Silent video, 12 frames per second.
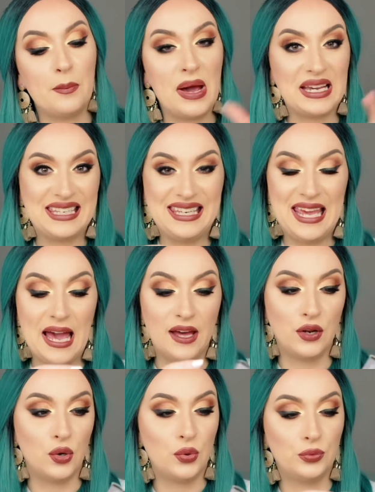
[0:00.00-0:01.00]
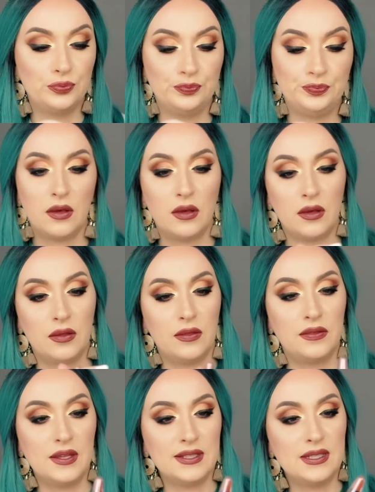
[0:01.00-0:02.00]
Macchiato.
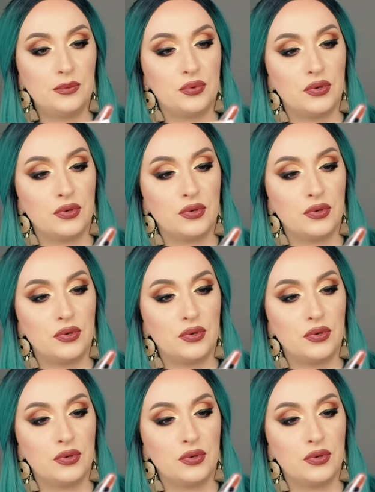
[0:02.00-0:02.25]
That's a